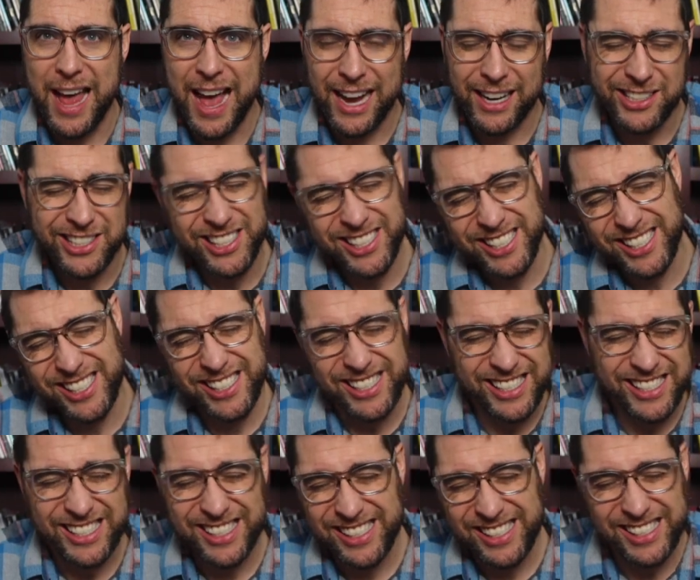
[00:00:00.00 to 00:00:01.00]

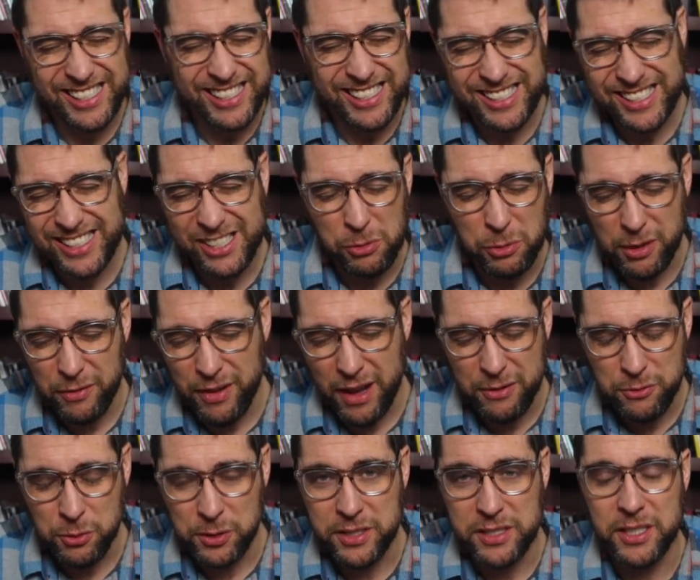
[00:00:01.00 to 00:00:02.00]
Acts
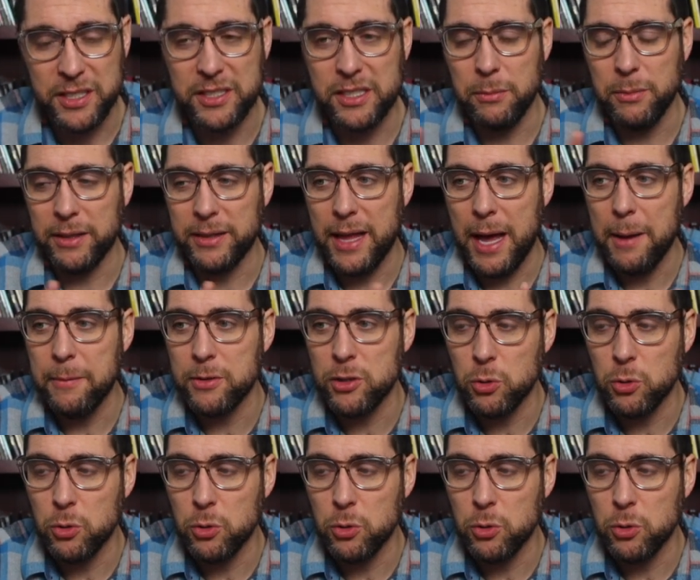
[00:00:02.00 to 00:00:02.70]
25, 26, something like that.